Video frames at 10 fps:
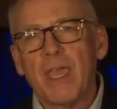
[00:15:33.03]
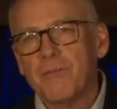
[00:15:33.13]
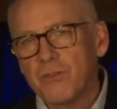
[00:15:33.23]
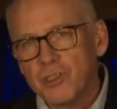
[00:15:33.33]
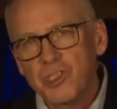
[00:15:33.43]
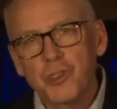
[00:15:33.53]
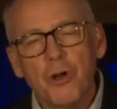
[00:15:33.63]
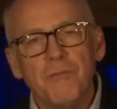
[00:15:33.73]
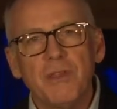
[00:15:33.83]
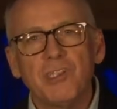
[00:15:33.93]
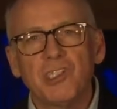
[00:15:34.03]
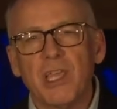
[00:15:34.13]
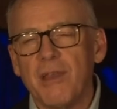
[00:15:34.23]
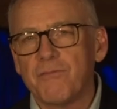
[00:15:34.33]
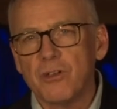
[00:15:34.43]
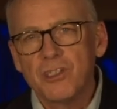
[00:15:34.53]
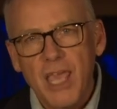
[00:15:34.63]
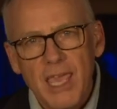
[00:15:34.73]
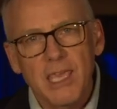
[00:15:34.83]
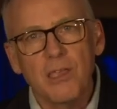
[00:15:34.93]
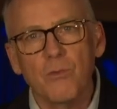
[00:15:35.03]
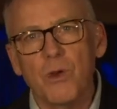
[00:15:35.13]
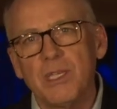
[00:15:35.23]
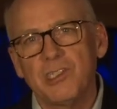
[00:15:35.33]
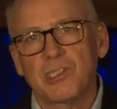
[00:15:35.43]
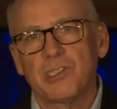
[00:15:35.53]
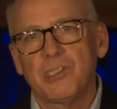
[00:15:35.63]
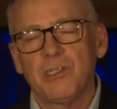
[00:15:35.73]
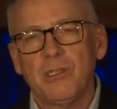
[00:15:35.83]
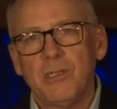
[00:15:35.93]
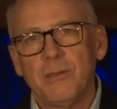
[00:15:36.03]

and for service and for taking risks.